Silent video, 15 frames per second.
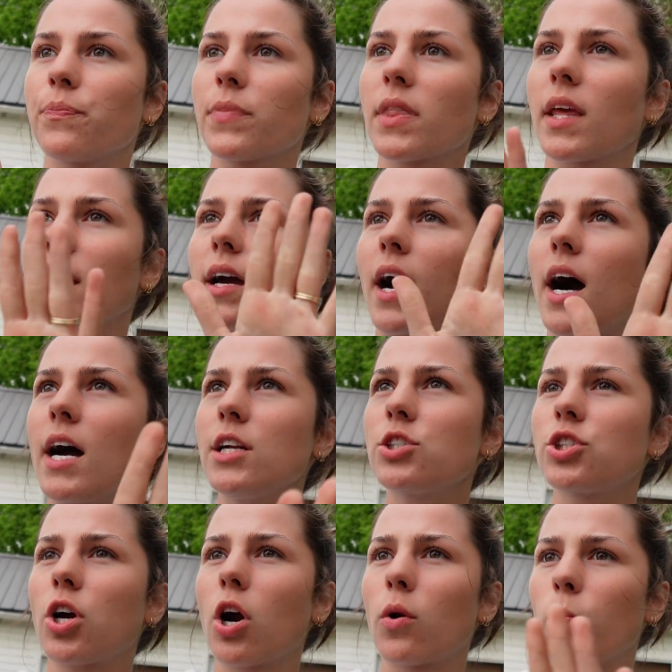like
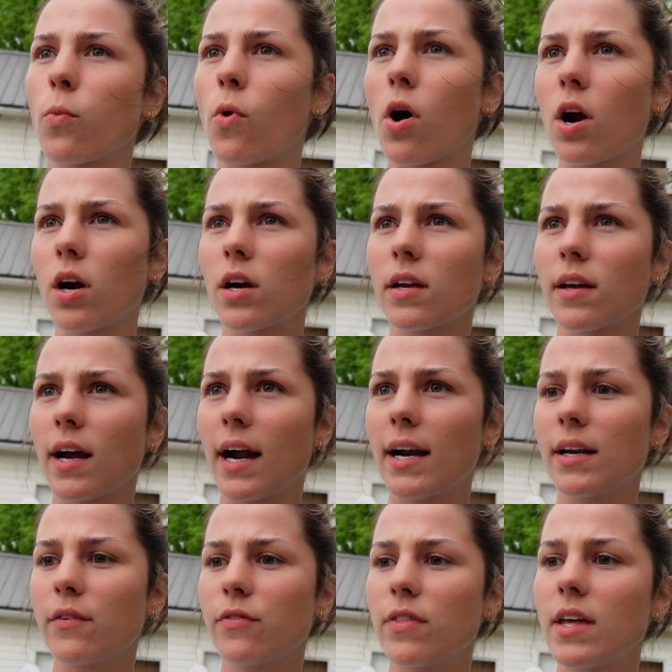hutch armoire
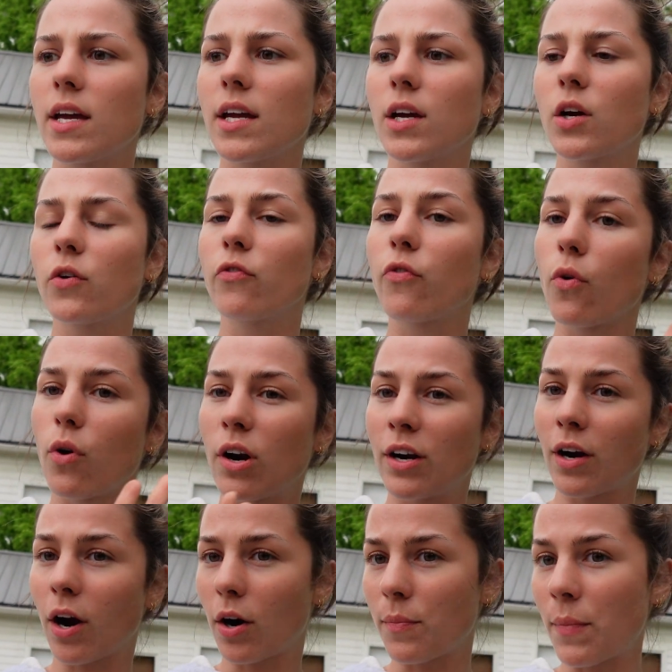kind of thing for
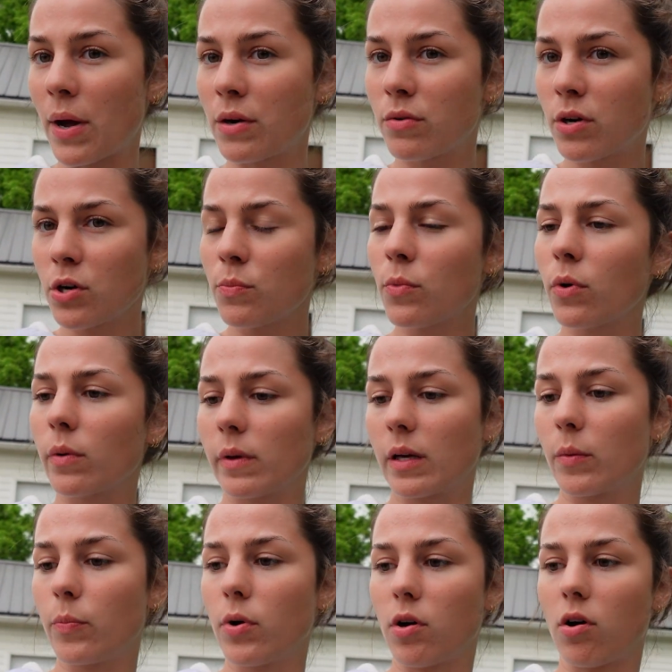our mudroom where we
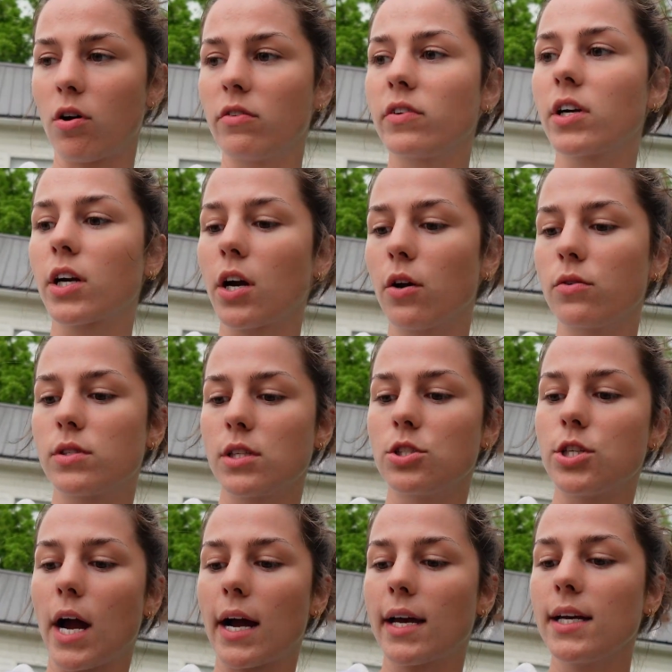can put all of our coats and
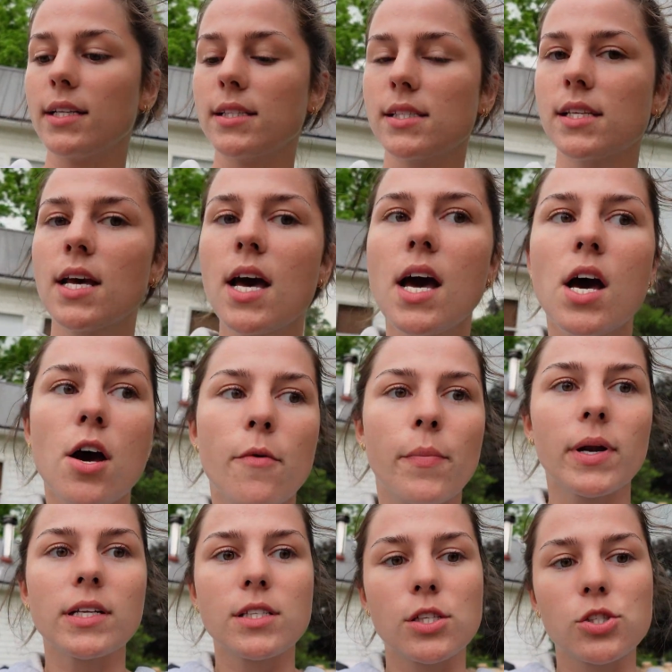jackets,
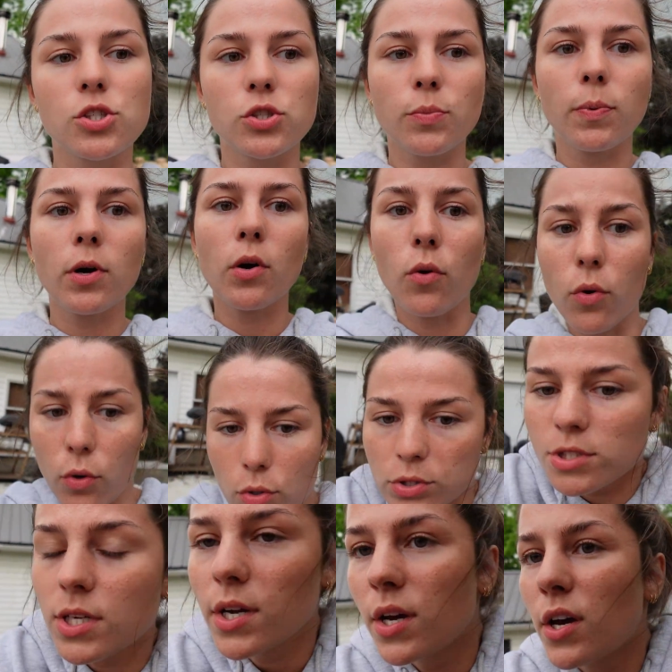but it's a super
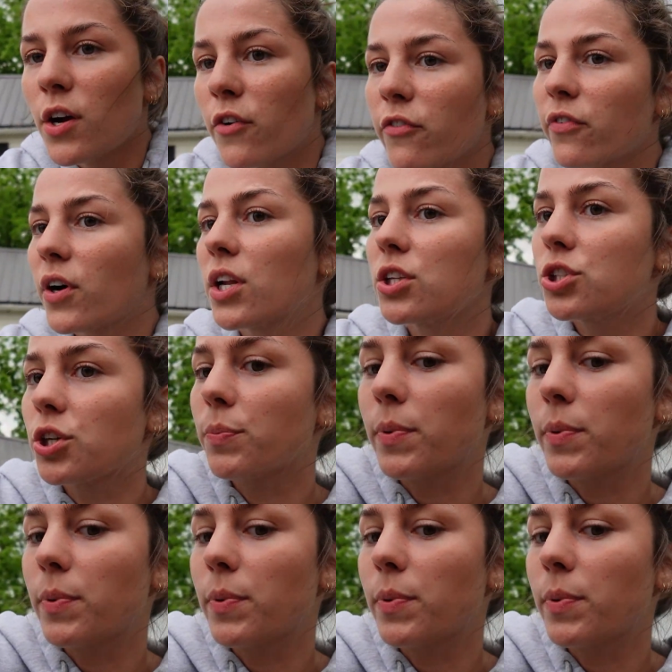old furniture